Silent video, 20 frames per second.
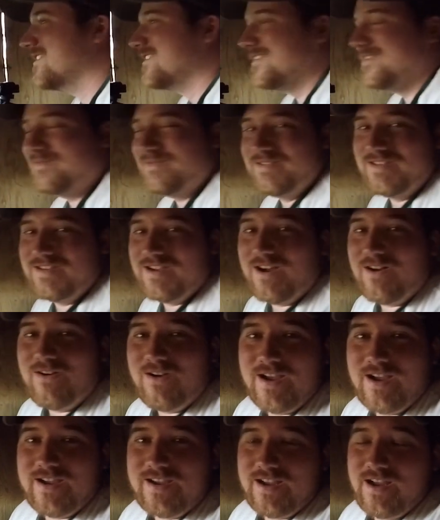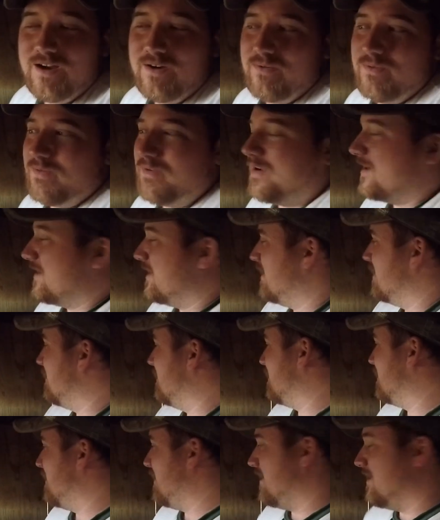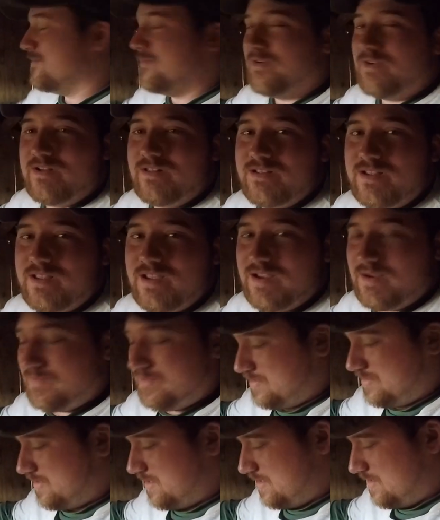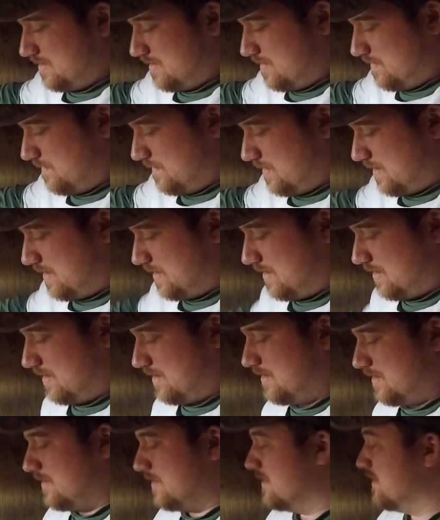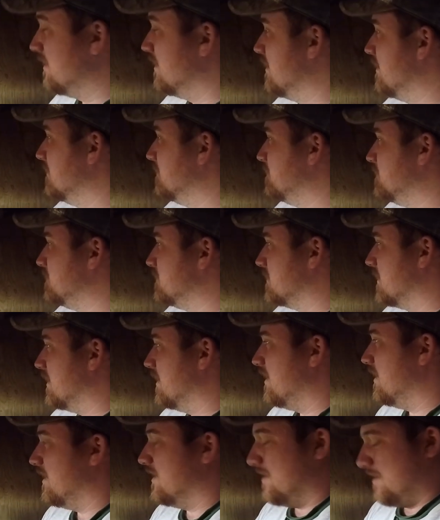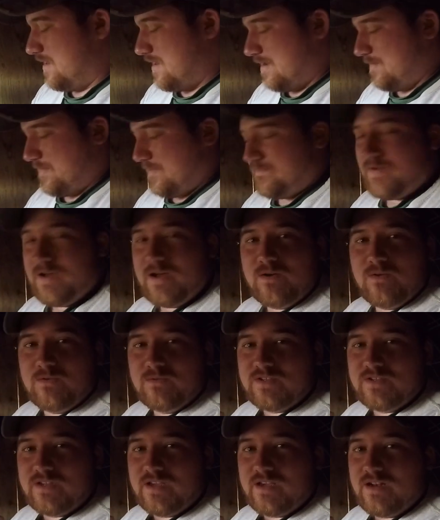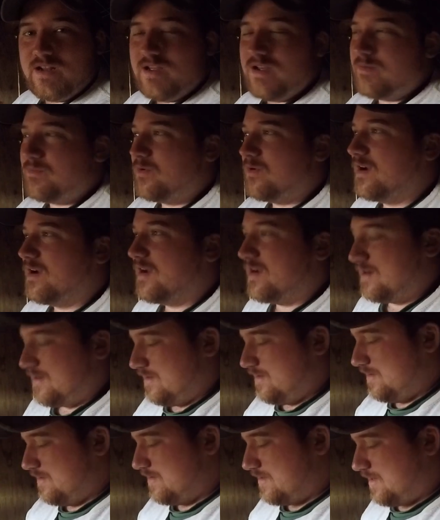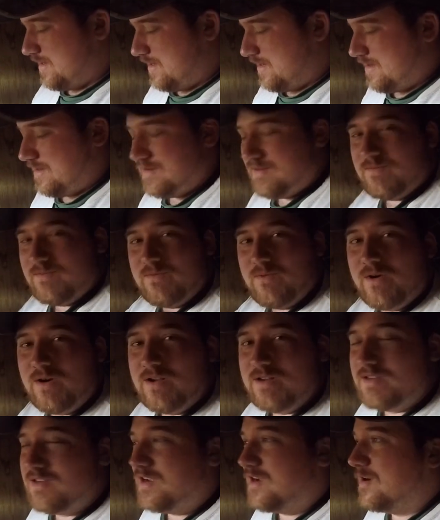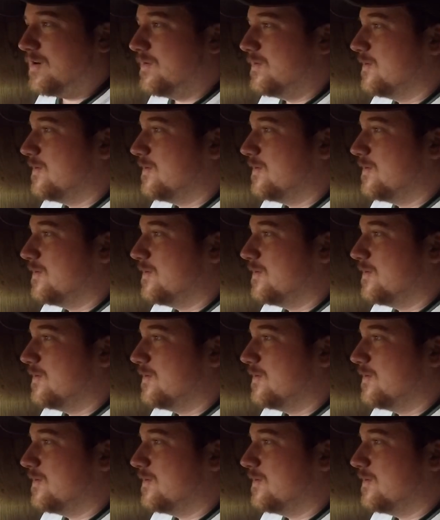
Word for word: but y'all hang on while I got the camera. The camera's sitting over here. And I got my phone set up where I can look at it and watch y'all